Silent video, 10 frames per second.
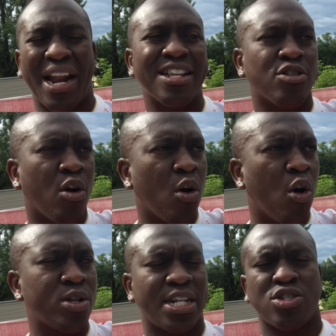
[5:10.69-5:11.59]
But I
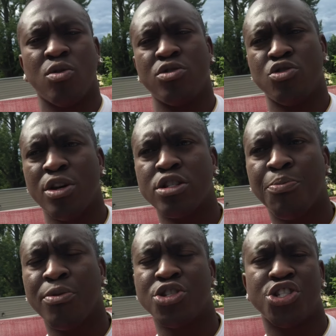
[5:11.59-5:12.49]
know that he's going to try
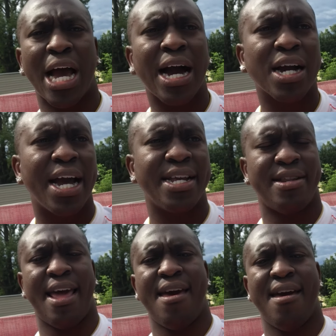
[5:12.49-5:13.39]
to put Shaka
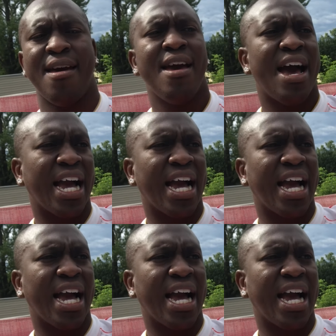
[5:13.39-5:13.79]
in there